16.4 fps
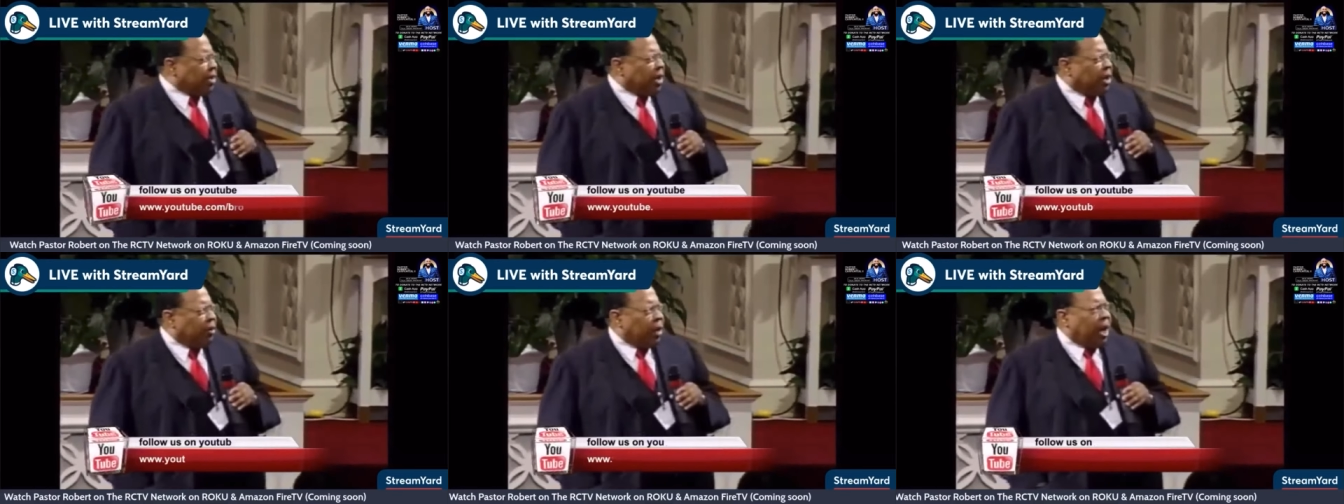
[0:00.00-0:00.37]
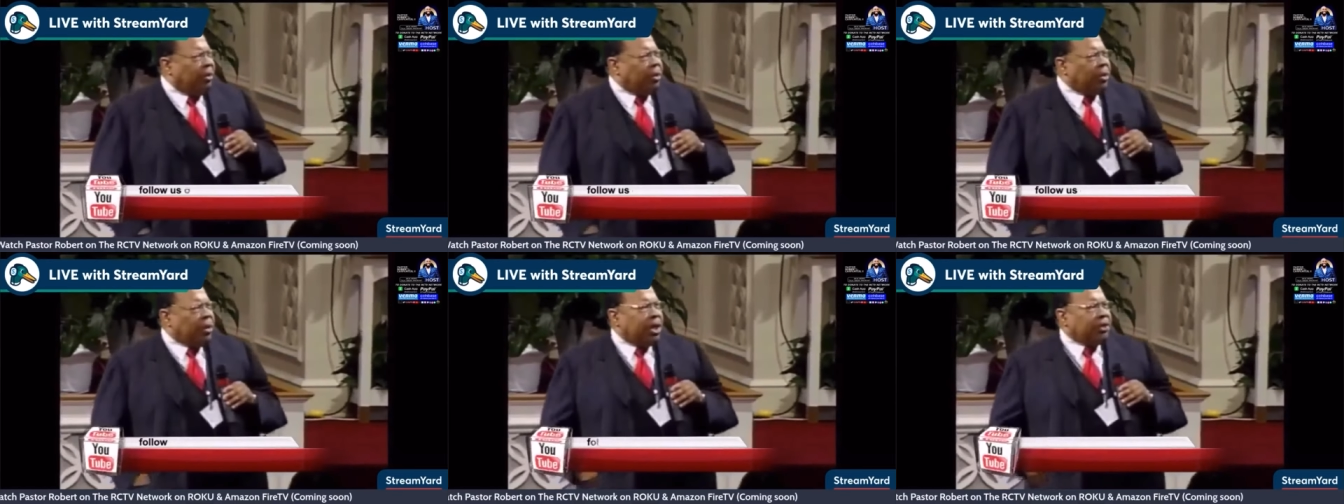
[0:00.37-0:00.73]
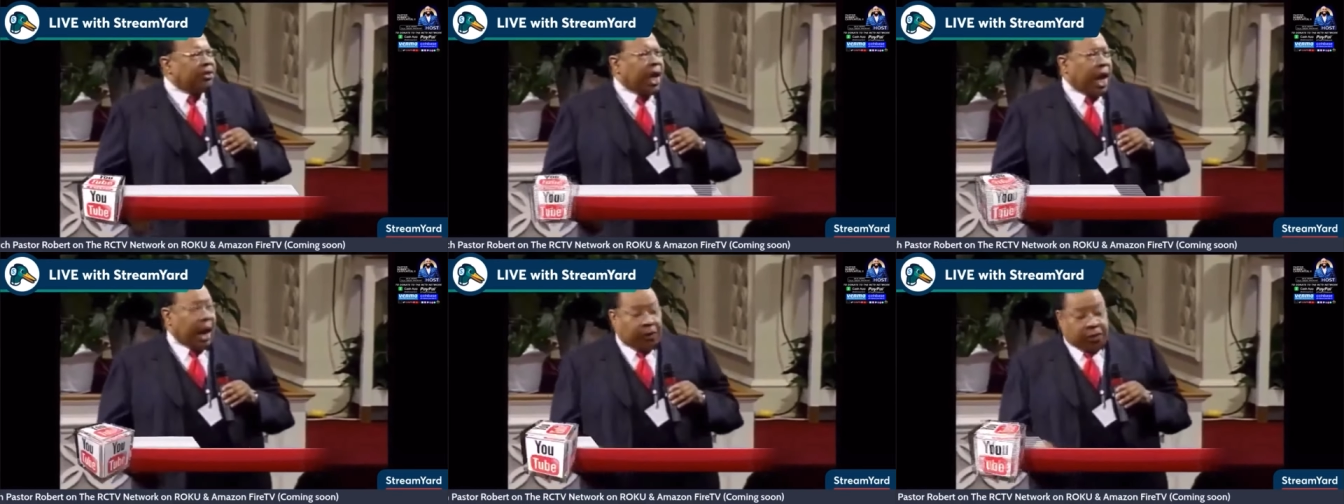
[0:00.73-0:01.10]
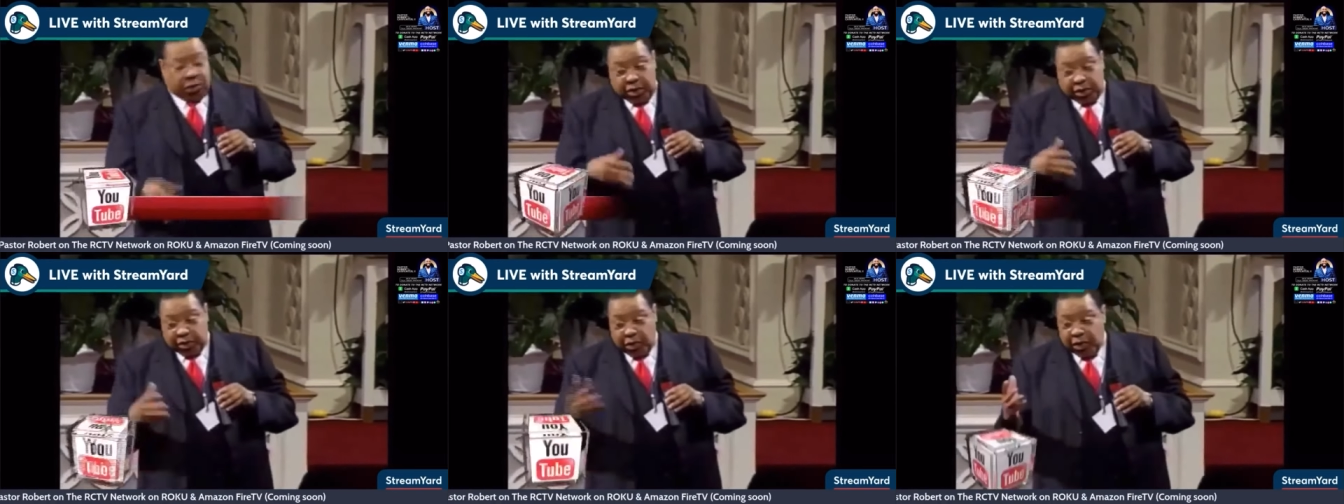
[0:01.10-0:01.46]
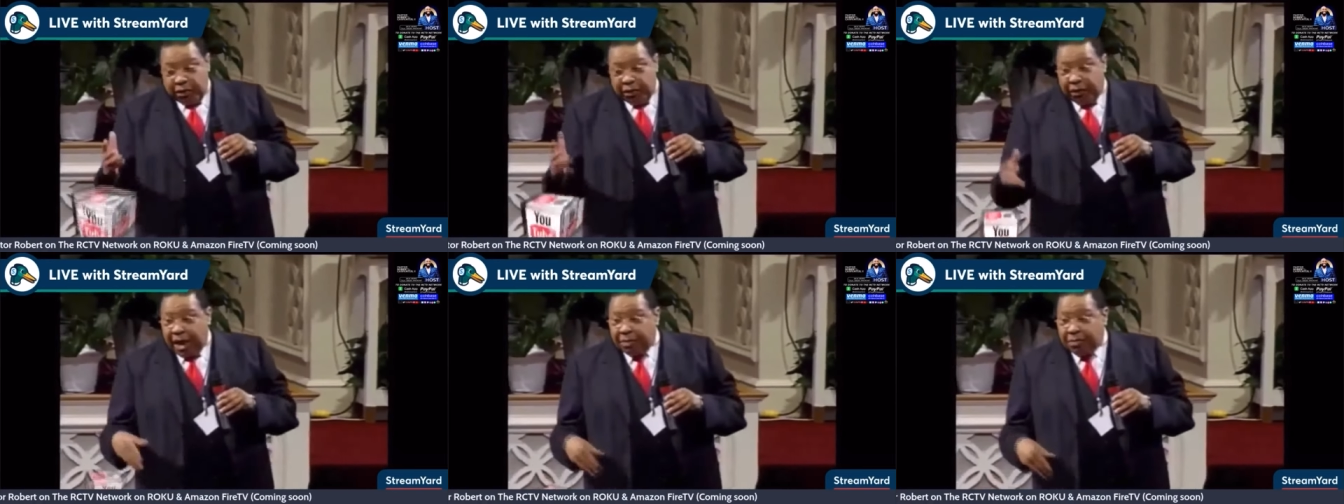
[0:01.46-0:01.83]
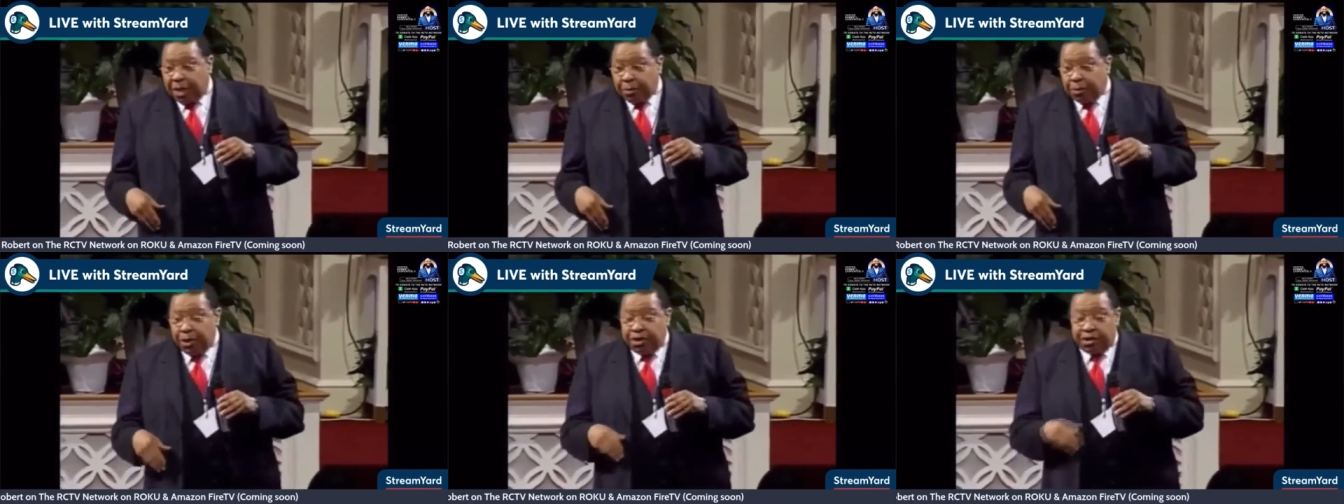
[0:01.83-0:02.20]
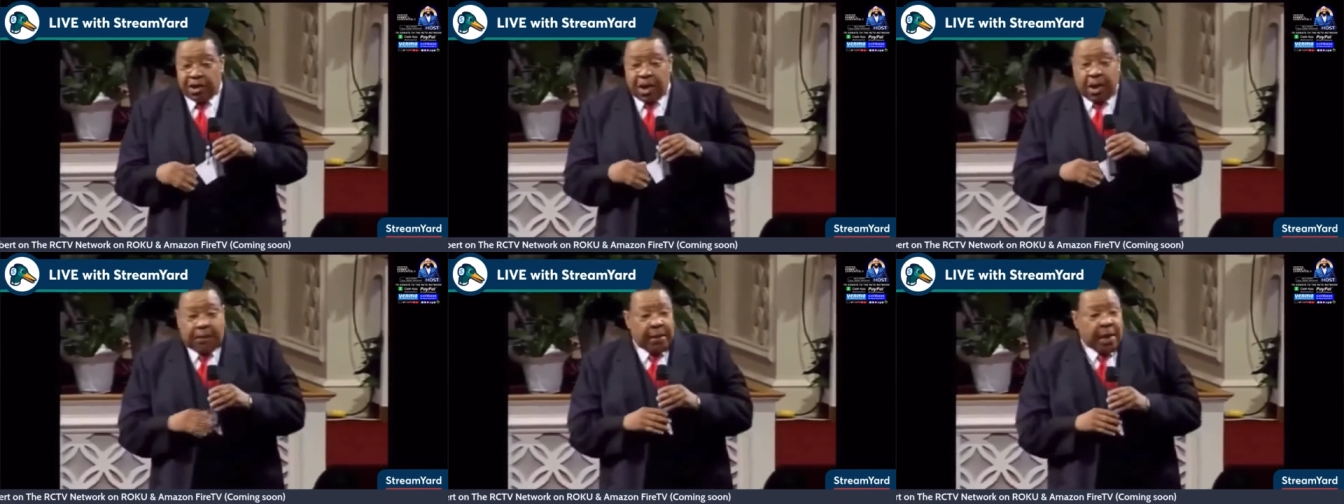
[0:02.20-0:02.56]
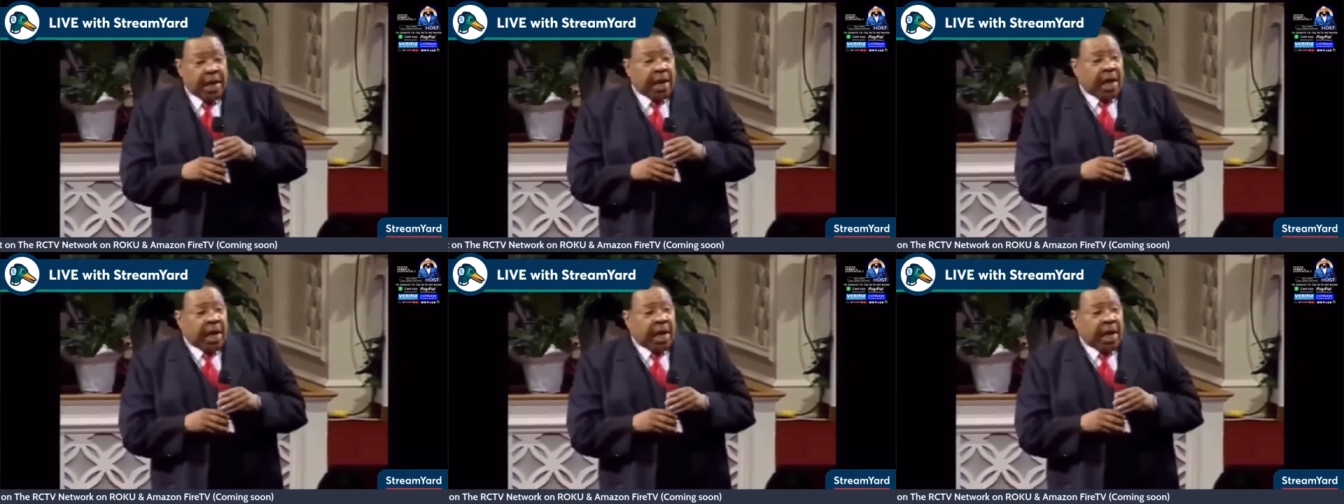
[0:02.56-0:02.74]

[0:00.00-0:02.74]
I said, Well, what is that? I thought he was going to invite me to preach something.